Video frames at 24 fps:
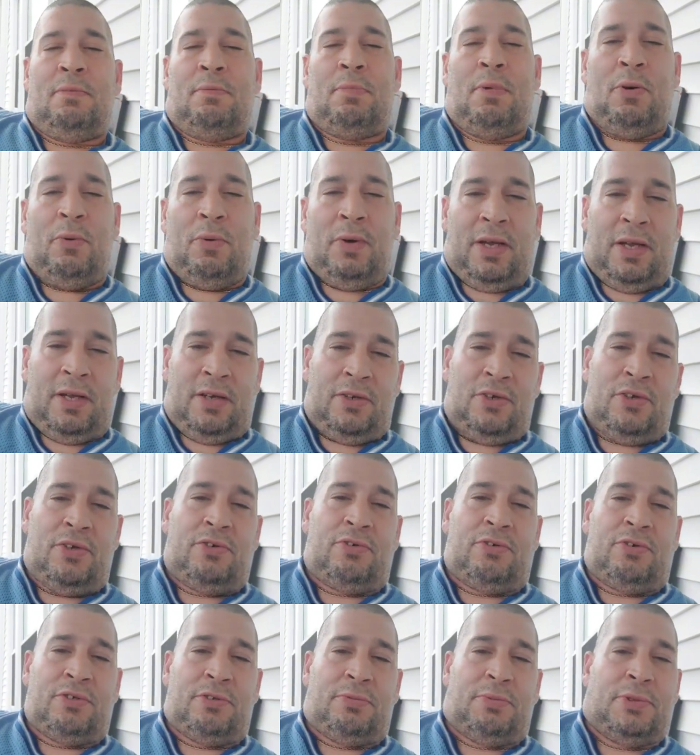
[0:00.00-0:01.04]
but we had a
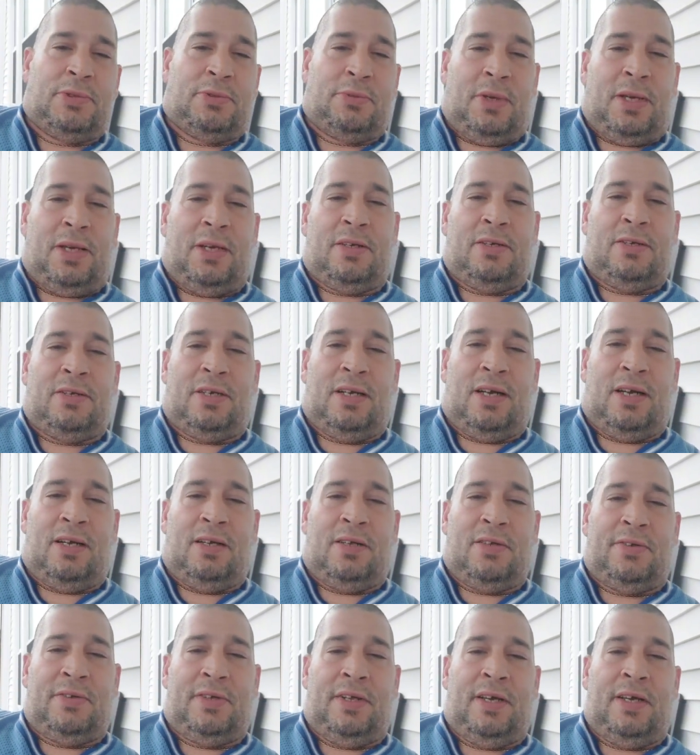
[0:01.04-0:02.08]
good Christmas. We had a good
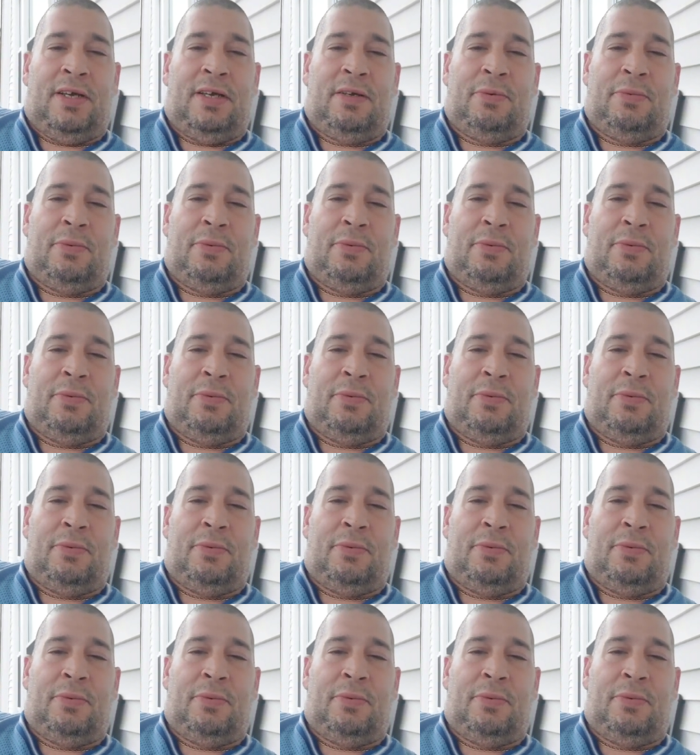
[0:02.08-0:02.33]
holiday,